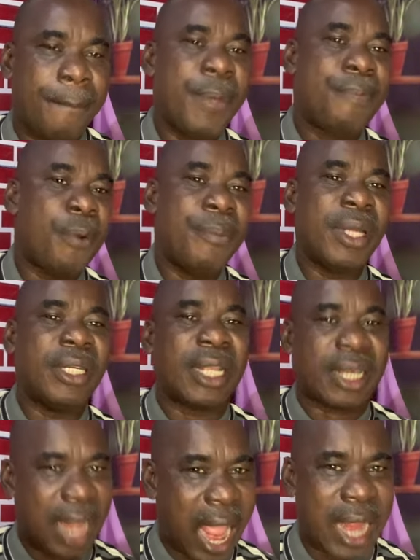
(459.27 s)
people may
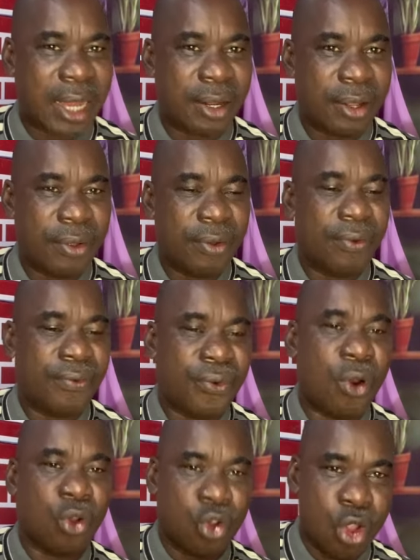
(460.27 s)
decline
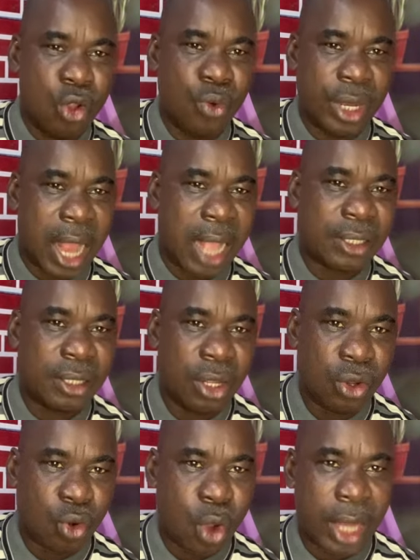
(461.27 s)
from going with that
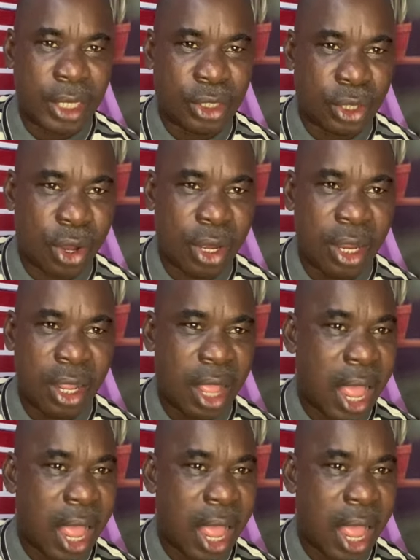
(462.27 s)
coalition,